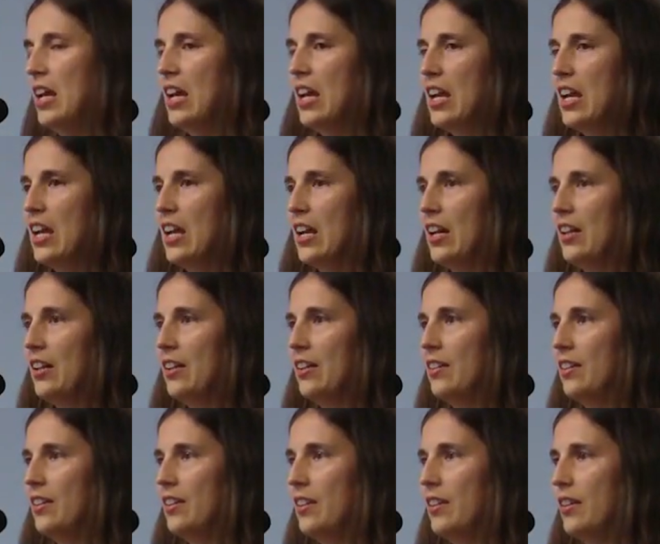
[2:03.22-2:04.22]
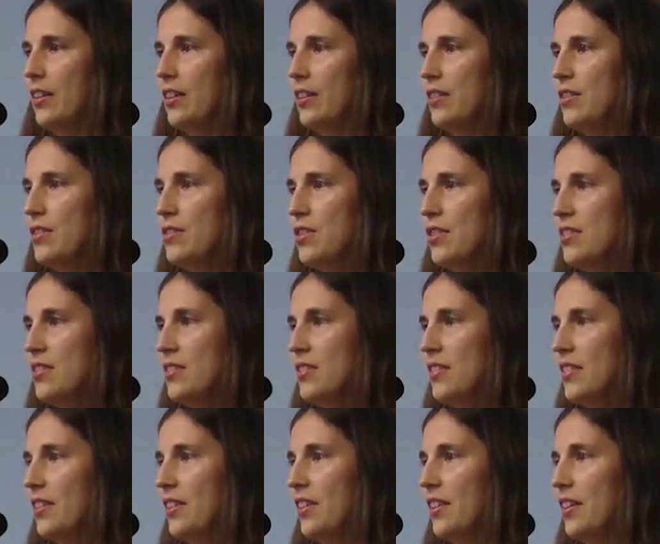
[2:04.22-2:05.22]
And just
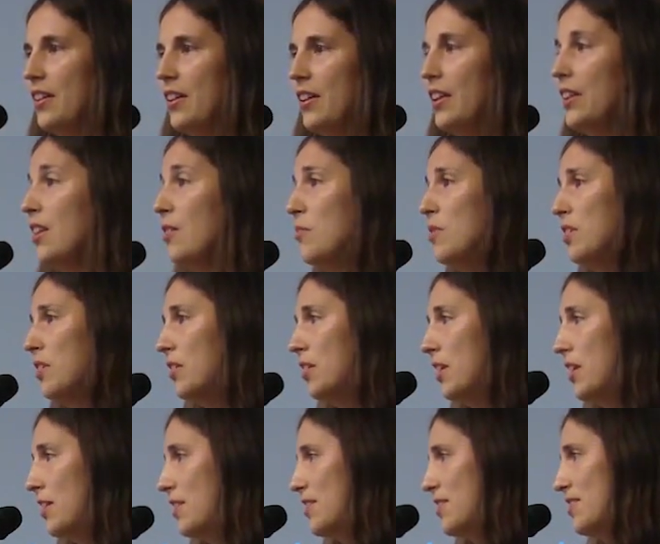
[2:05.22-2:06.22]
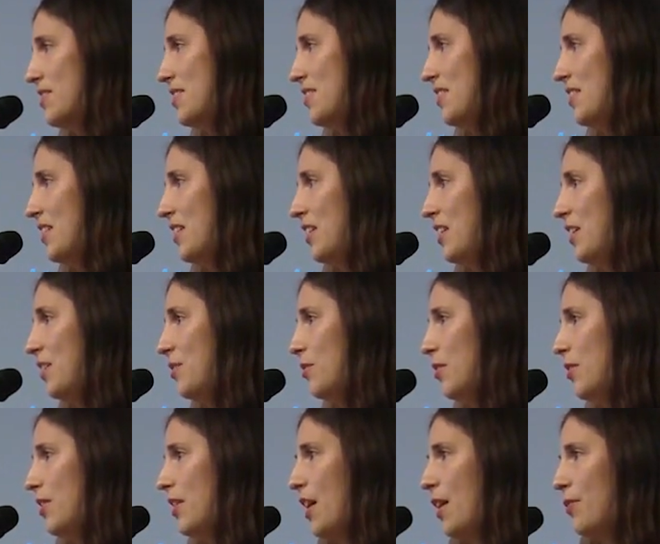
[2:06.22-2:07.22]
in the Middle East and in
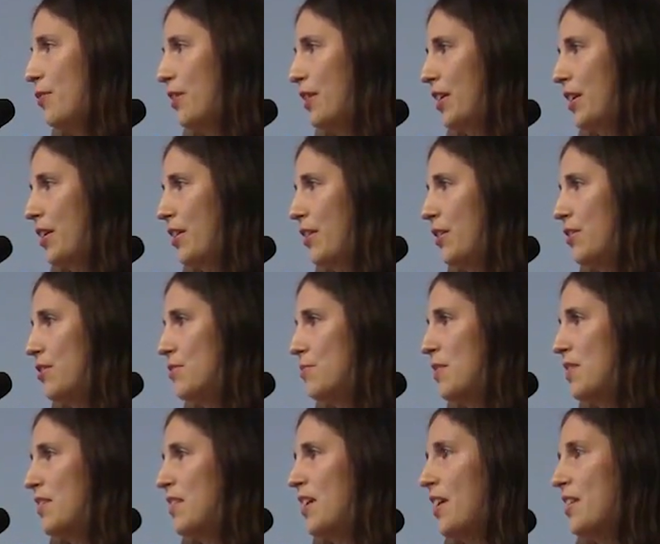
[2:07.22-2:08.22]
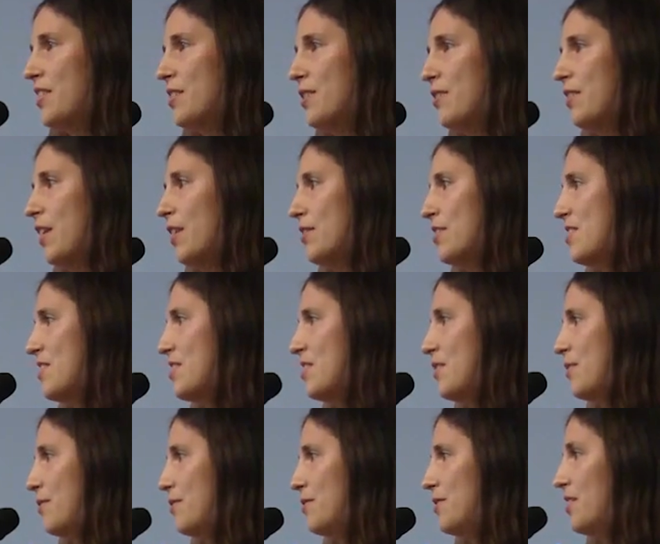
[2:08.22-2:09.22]
North Africa, there's been tens of thousands
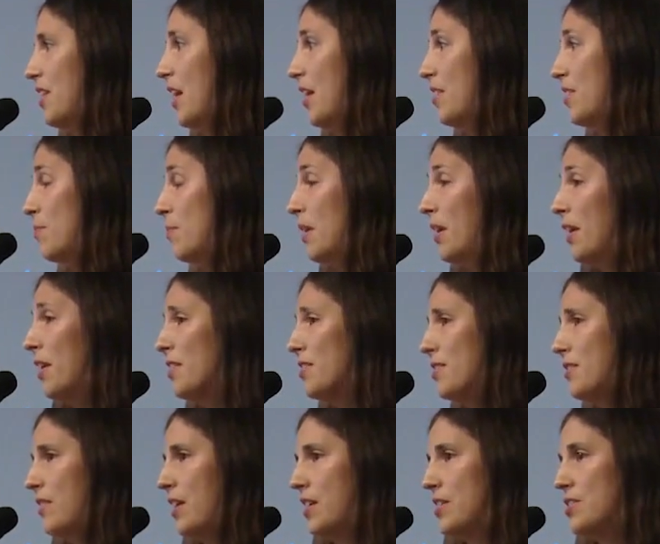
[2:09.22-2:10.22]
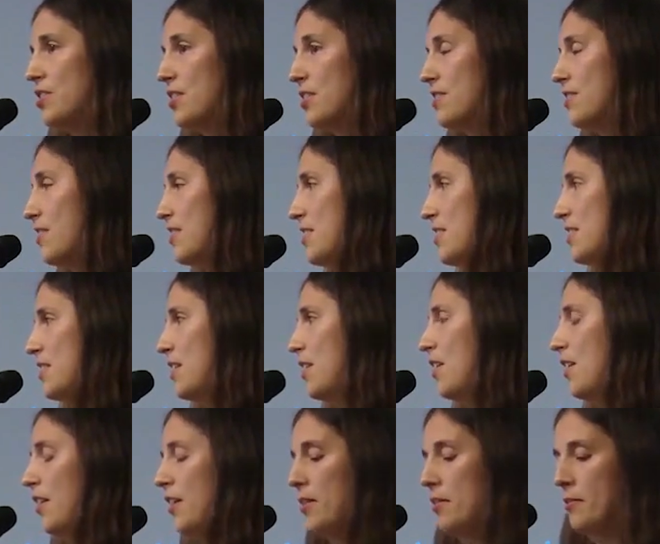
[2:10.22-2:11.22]
of deaths because of that just this
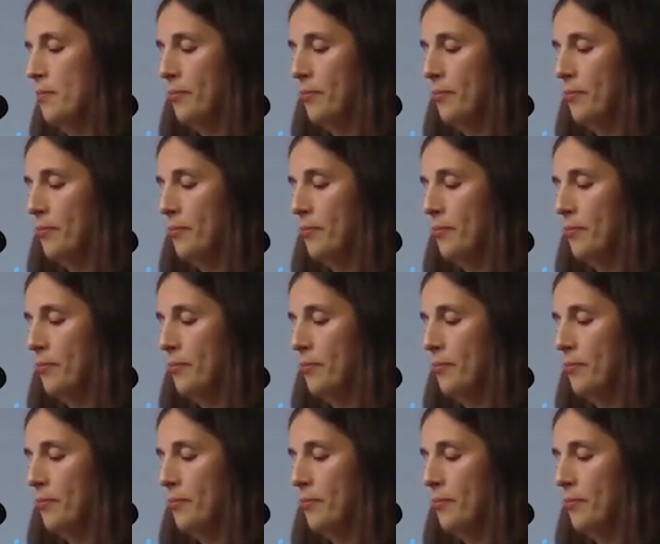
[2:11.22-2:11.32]
year.